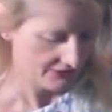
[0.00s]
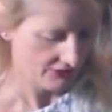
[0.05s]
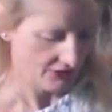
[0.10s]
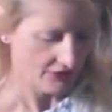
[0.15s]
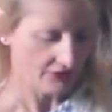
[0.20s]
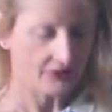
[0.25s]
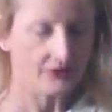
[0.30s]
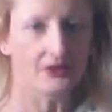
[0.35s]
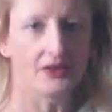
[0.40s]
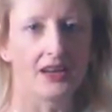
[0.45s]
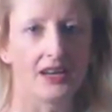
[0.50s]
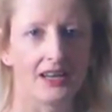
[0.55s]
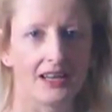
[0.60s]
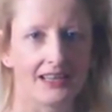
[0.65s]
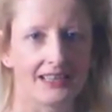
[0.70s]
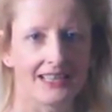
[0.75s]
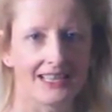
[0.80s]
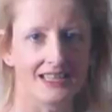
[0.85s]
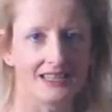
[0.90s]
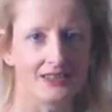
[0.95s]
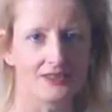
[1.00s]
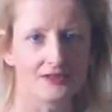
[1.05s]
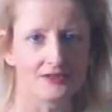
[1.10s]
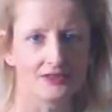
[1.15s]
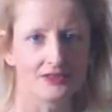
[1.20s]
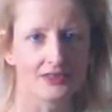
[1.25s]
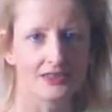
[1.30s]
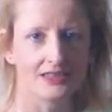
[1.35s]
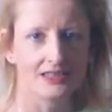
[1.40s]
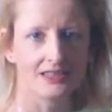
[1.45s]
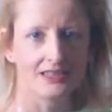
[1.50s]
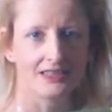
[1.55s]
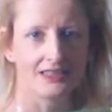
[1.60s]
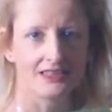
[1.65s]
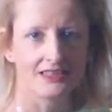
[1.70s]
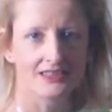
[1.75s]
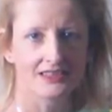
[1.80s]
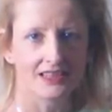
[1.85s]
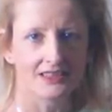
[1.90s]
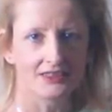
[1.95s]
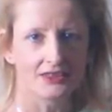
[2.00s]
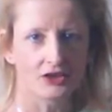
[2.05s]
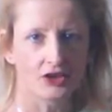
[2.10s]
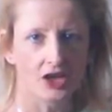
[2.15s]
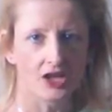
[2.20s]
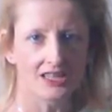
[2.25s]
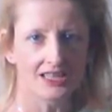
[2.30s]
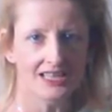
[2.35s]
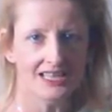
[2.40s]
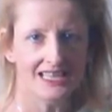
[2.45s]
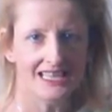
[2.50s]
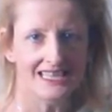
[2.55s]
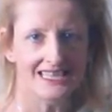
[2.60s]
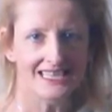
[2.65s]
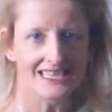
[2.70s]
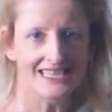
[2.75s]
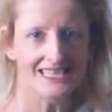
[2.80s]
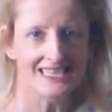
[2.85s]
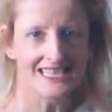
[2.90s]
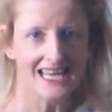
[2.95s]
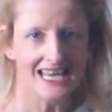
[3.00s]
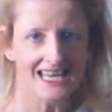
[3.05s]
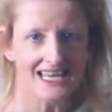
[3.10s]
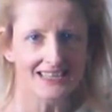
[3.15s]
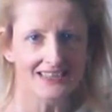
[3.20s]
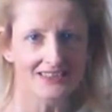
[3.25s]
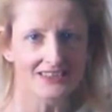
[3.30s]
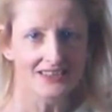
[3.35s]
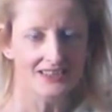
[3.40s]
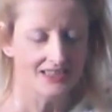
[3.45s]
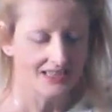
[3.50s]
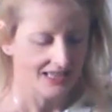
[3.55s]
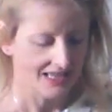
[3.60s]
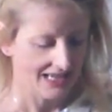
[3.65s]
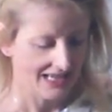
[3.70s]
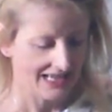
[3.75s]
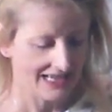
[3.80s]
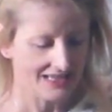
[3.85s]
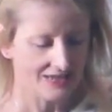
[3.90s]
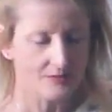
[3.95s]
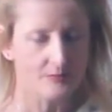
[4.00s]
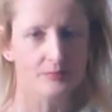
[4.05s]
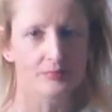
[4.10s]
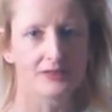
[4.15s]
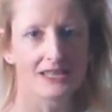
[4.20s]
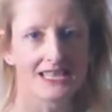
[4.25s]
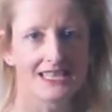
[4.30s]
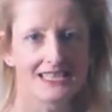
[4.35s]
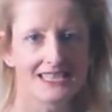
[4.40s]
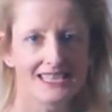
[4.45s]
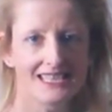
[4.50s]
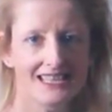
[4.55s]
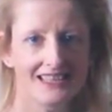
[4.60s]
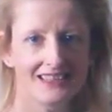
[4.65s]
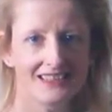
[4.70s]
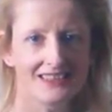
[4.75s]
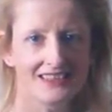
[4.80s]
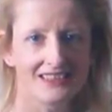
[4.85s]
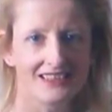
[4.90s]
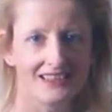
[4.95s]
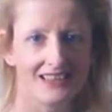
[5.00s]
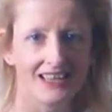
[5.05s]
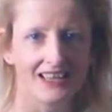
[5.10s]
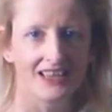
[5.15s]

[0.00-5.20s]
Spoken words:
so I have done the collar and the stand and pressed it.